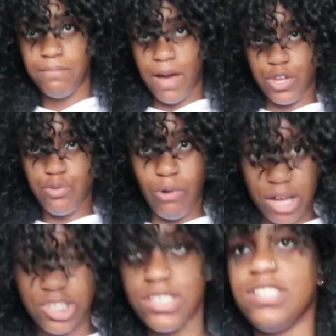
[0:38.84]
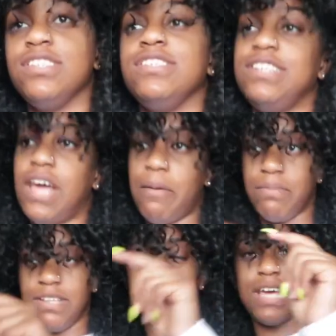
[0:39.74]
by you watching this, this has
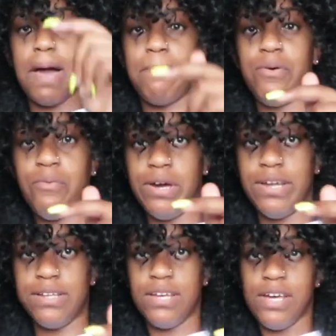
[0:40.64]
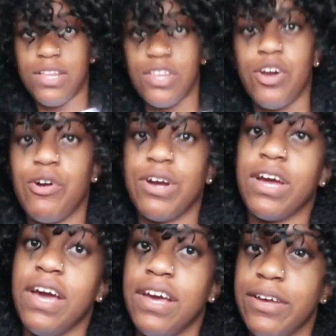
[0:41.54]
happened. This happened when the
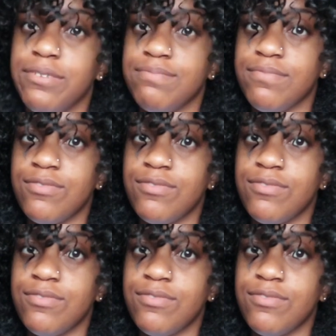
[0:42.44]
hurricane